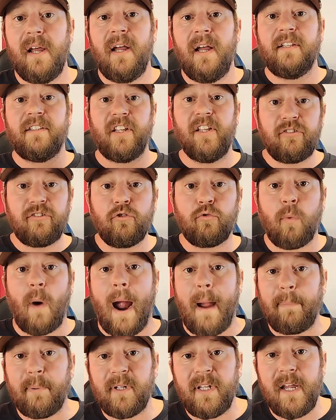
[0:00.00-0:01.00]
This is
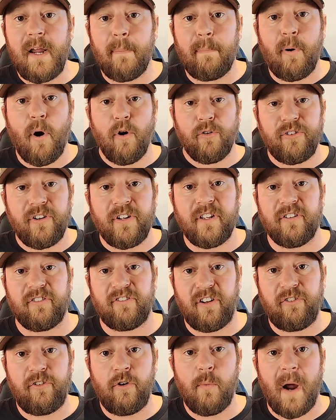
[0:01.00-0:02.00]
rapidly approaching the
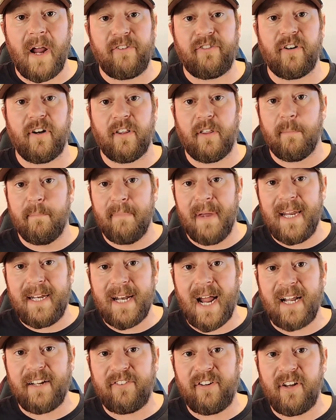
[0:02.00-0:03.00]
situation of the
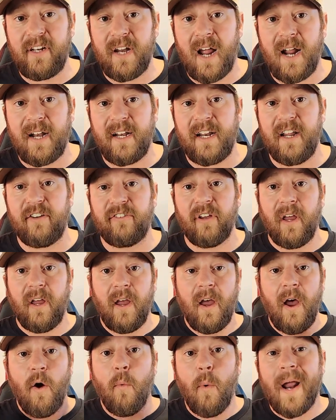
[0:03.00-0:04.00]
mid-1990s
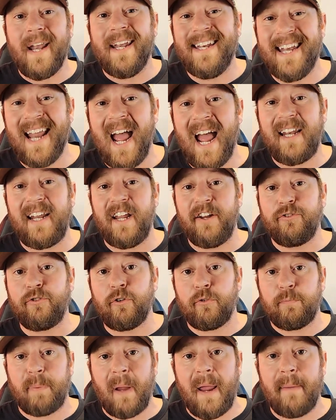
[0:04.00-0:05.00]
when net
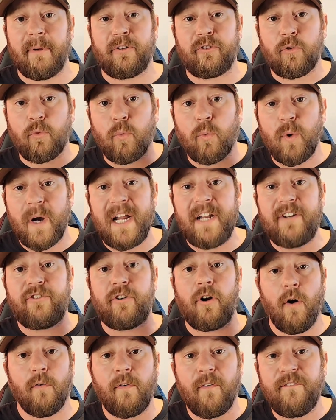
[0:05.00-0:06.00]
interest payments reached
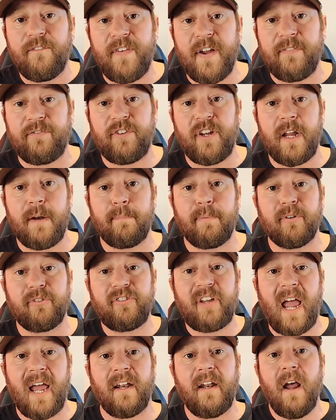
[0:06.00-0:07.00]
over
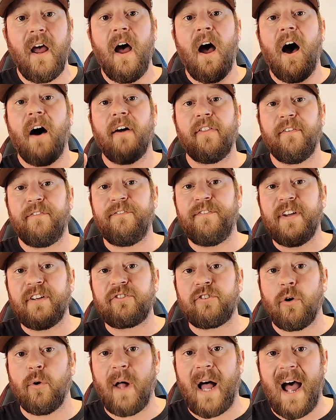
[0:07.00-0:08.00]
15% of the
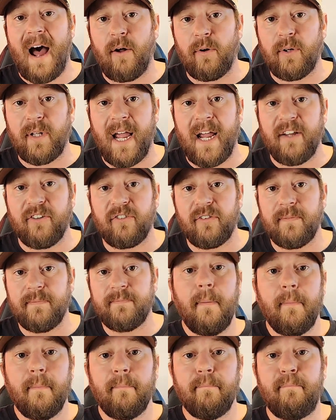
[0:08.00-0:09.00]
fiscal outlays.
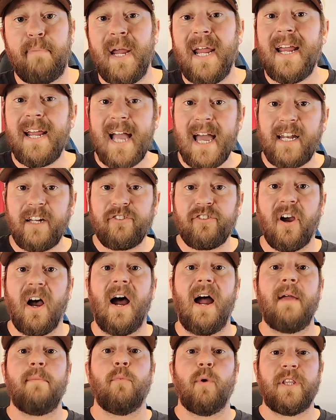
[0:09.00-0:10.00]
Being at a
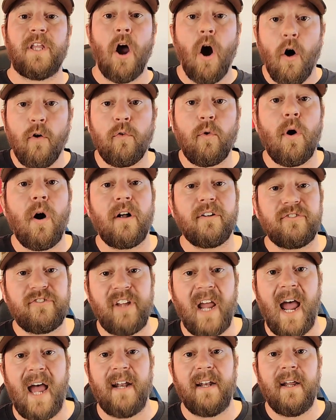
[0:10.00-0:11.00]
time when the overall
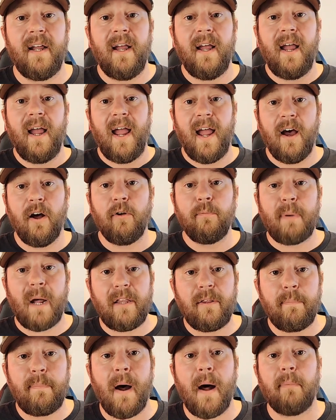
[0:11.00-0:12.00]
debt held by the
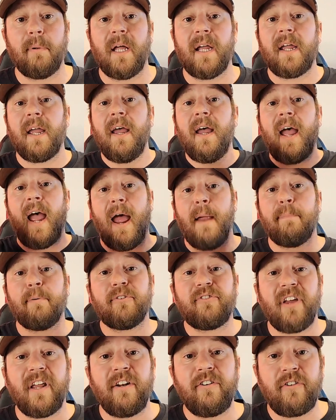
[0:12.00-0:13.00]
public and
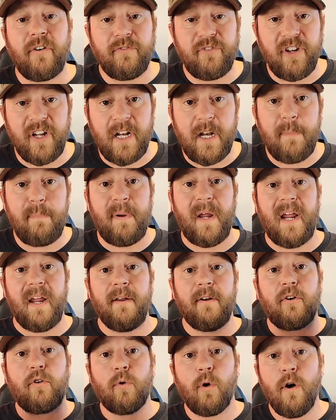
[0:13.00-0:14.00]
percentage of GDP
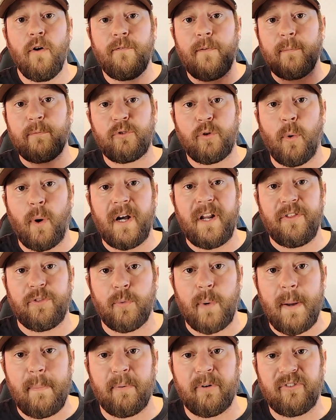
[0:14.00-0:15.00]
grew from
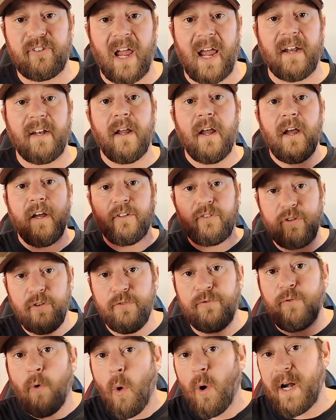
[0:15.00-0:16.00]
23% to
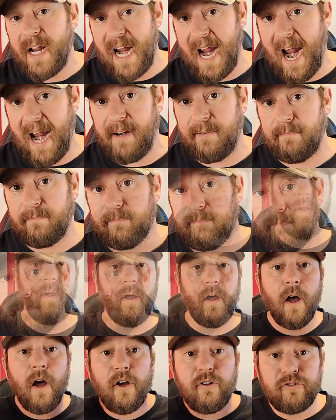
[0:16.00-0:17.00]
48%.
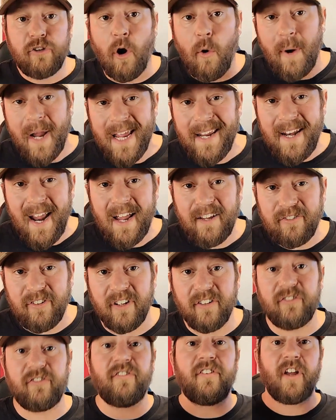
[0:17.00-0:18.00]
So in
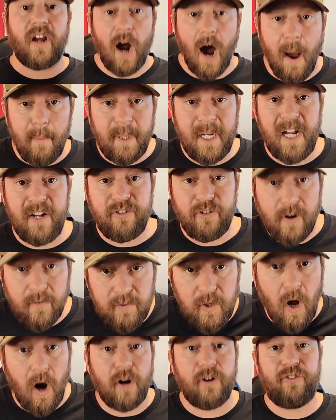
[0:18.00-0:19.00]
essence, the combination of
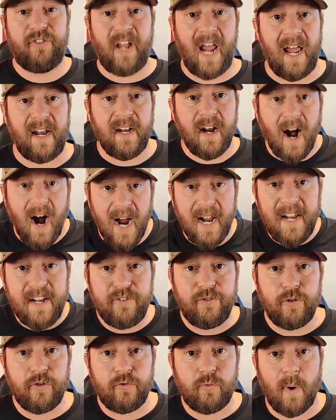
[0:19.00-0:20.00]
large debt and high
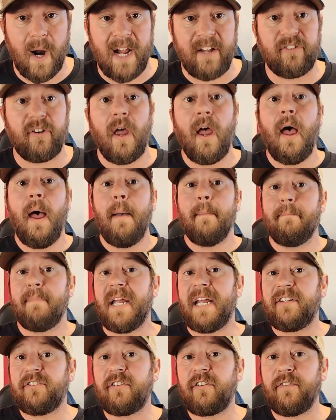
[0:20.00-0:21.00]
interest rates
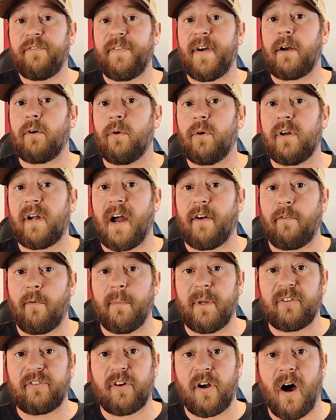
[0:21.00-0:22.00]
means that the federal
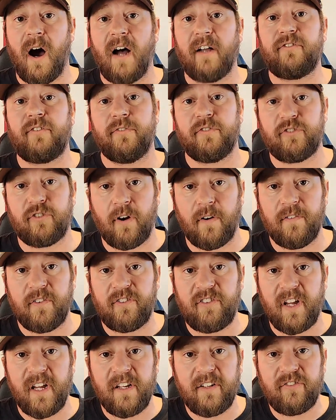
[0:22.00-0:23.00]
government's cost of
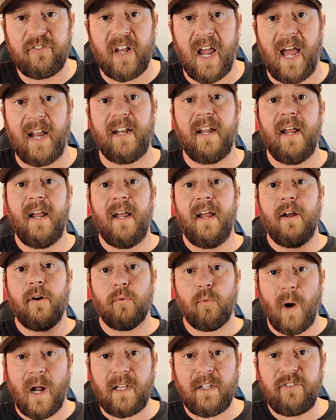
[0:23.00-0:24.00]
servicing its debt
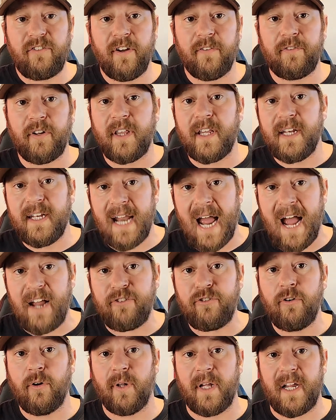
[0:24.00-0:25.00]
relative to the
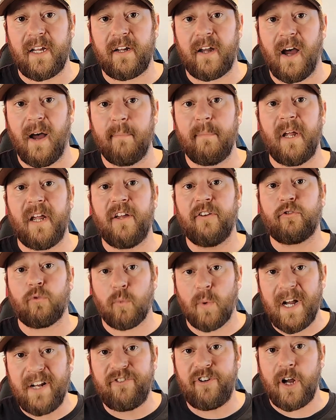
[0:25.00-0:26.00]
national income is
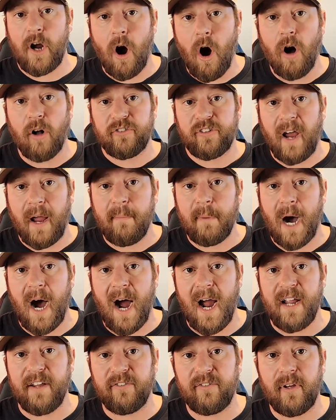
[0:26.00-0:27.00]
reaching all-time
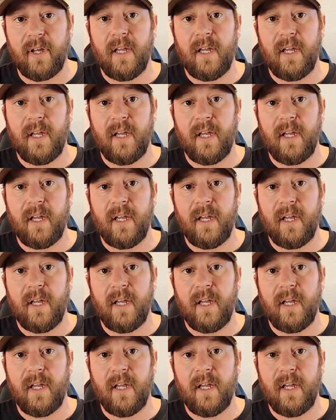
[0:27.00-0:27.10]
highs.